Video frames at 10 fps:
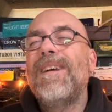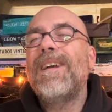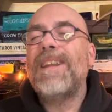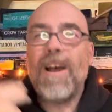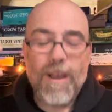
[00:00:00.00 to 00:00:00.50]

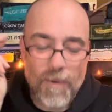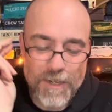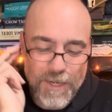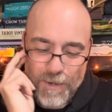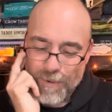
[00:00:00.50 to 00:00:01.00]
Now, I
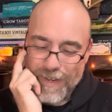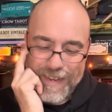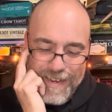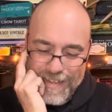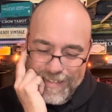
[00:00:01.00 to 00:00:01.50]
want you to really
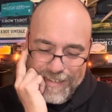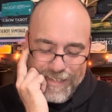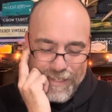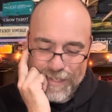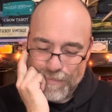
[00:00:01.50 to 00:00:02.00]
get this.
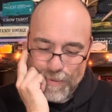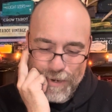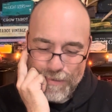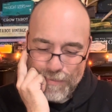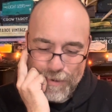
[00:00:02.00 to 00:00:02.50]
This is
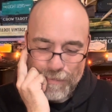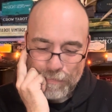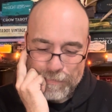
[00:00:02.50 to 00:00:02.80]
beautiful.